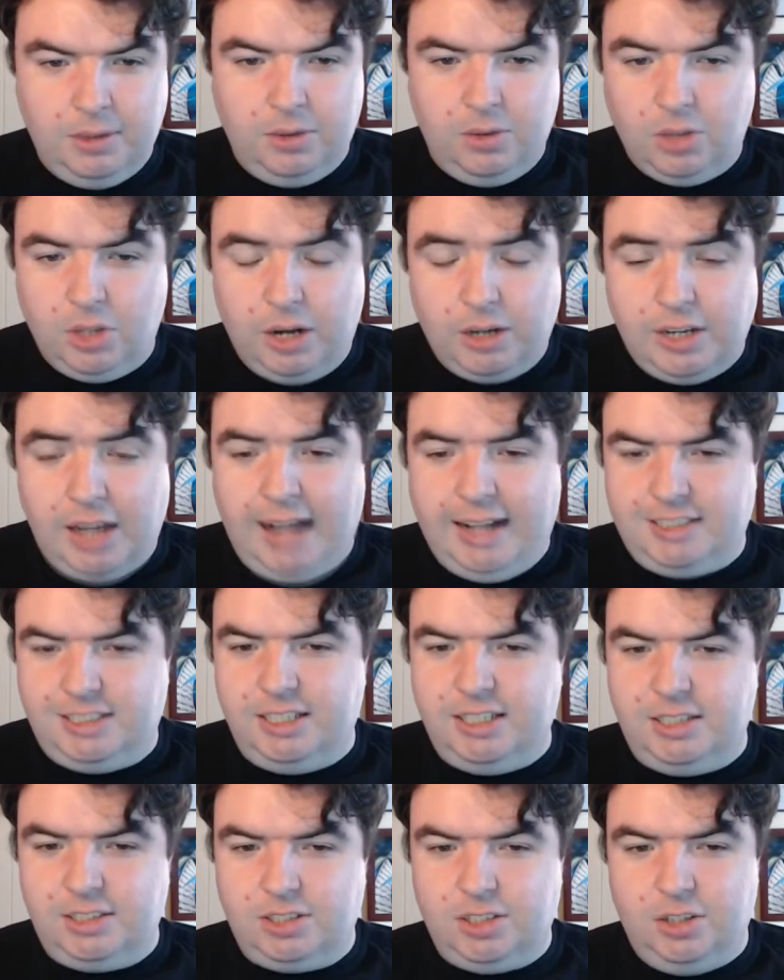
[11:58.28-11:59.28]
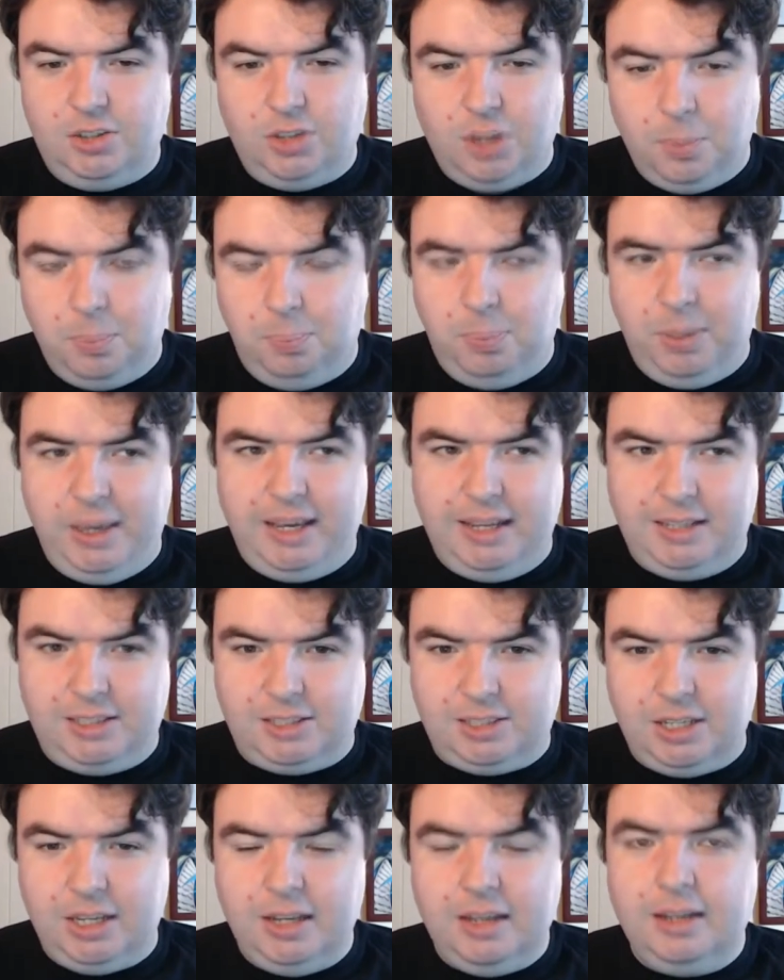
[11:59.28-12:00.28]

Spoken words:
They're Nazis. They're bigots.